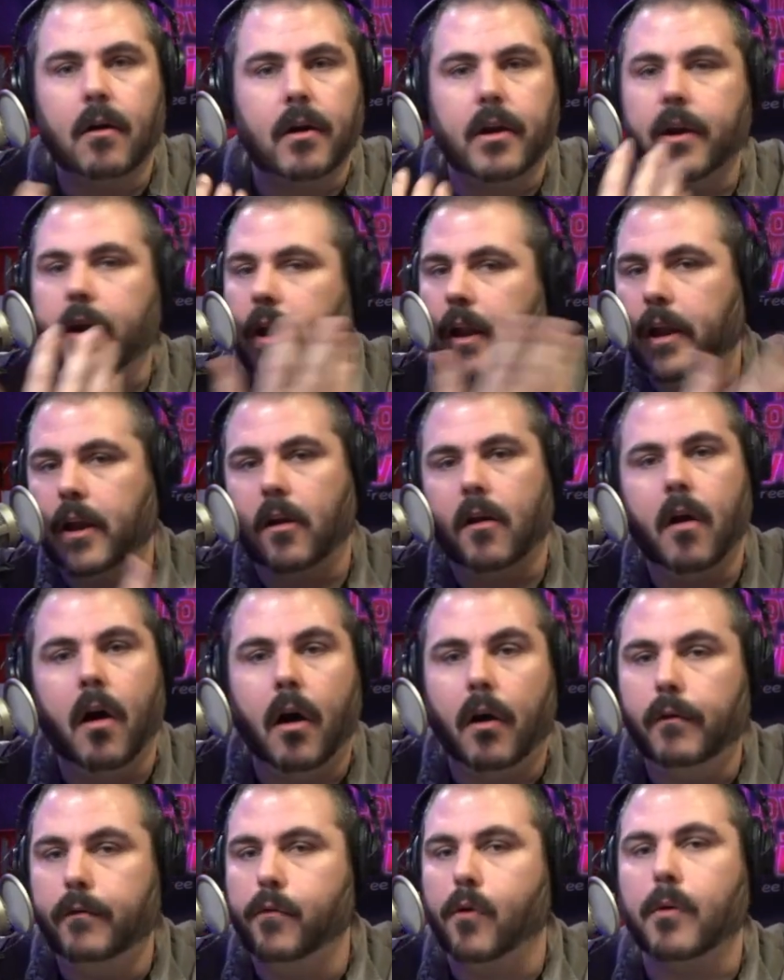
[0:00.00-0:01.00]
or you're going to hear
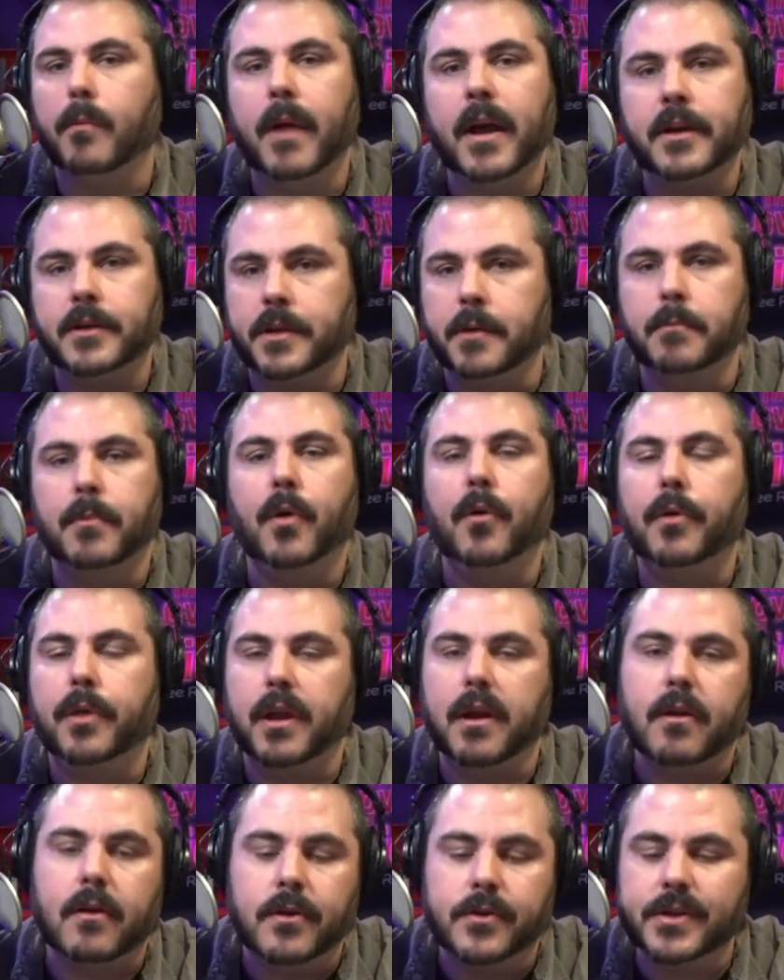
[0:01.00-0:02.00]
all 4 mics in
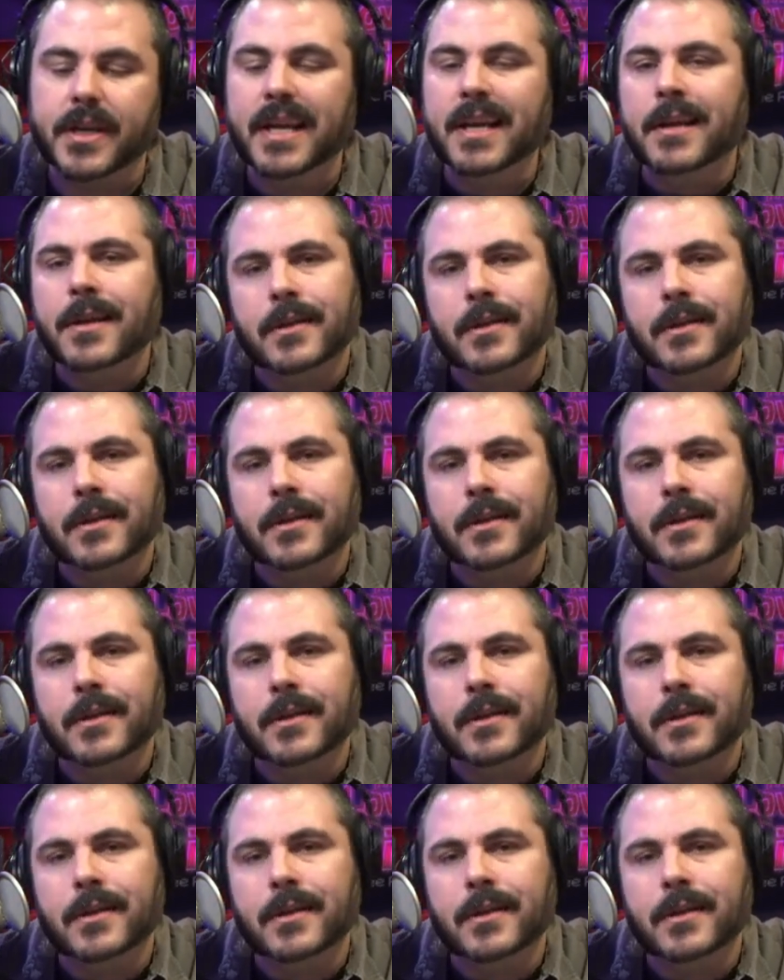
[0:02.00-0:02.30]
both ears.